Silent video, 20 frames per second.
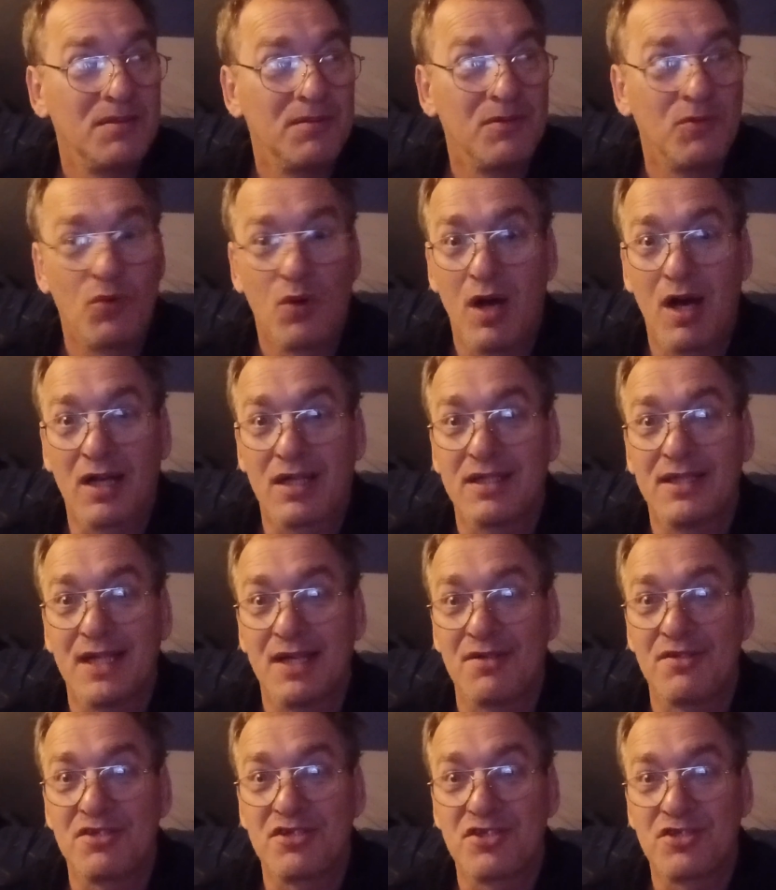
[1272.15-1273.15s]
walking
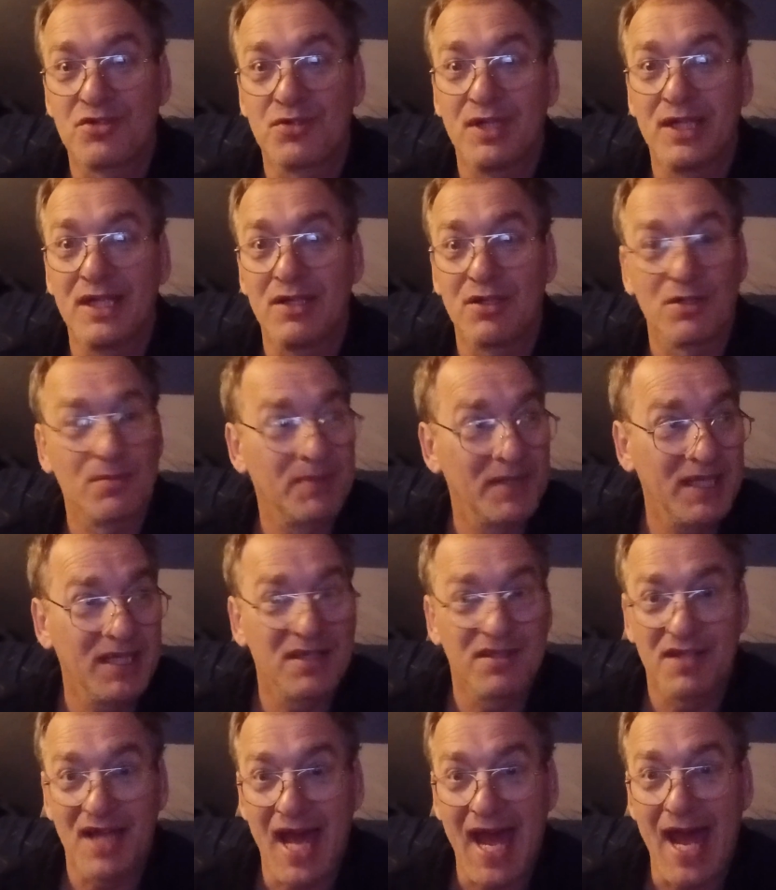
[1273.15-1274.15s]
down the street or being
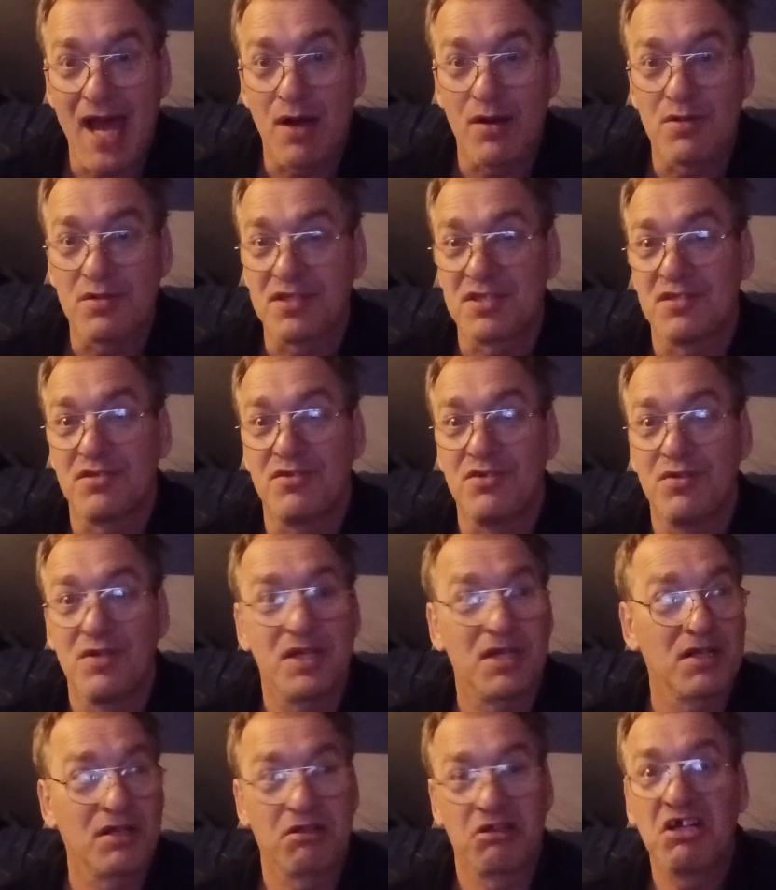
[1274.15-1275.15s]
in the house and you
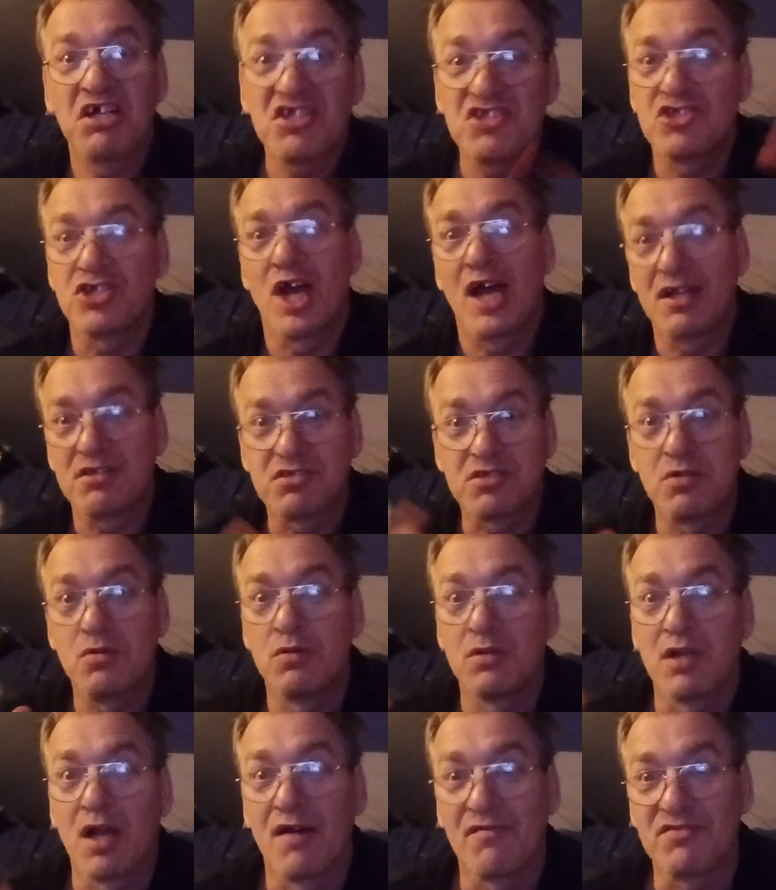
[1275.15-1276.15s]
hear gunshots
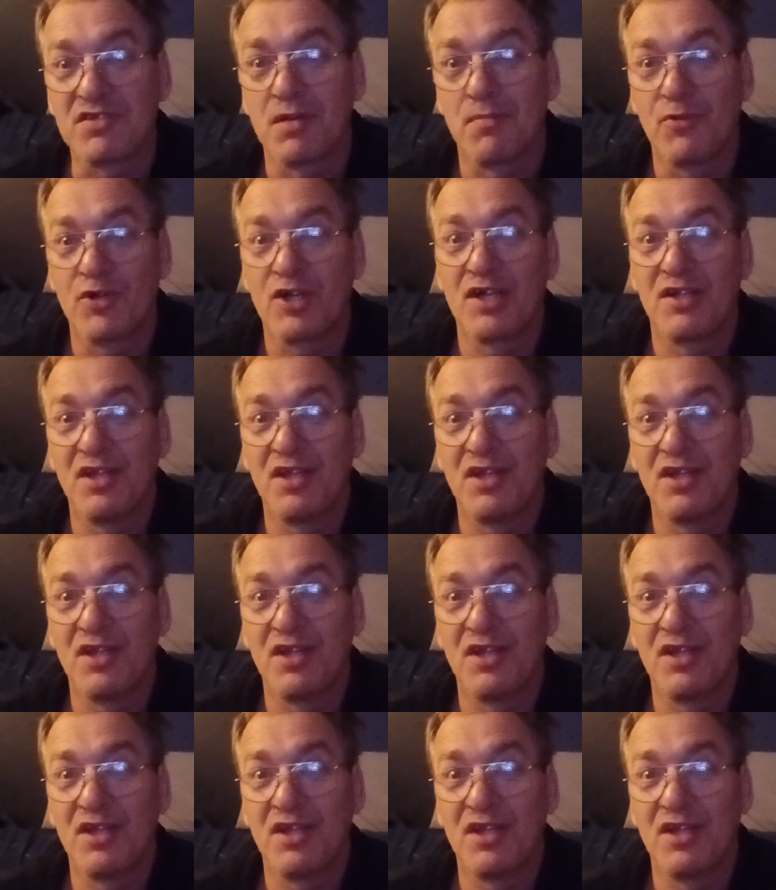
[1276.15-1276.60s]
going off somewhere,